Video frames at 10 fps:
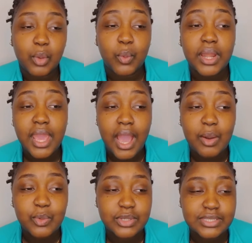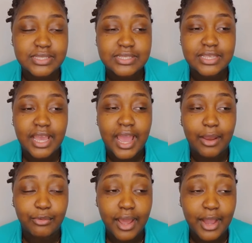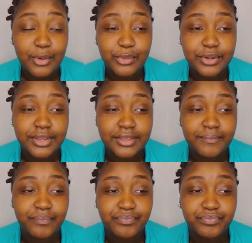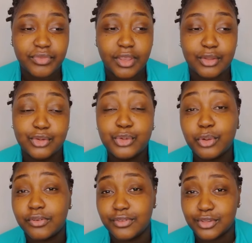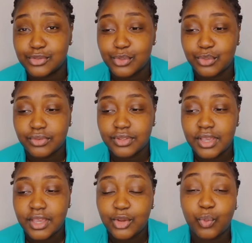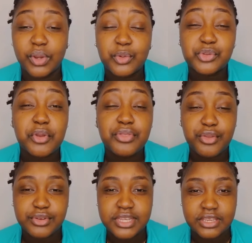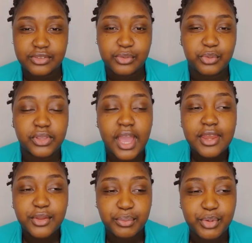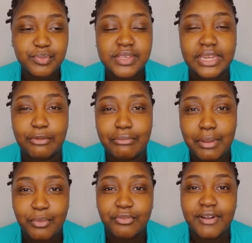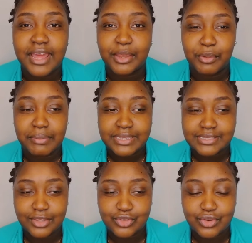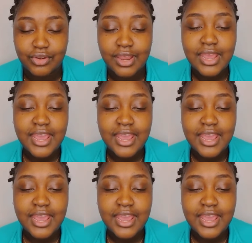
When I was around 12 years old, no, when I was around 13 years old, I had no boobs, and I remember fighting with my sister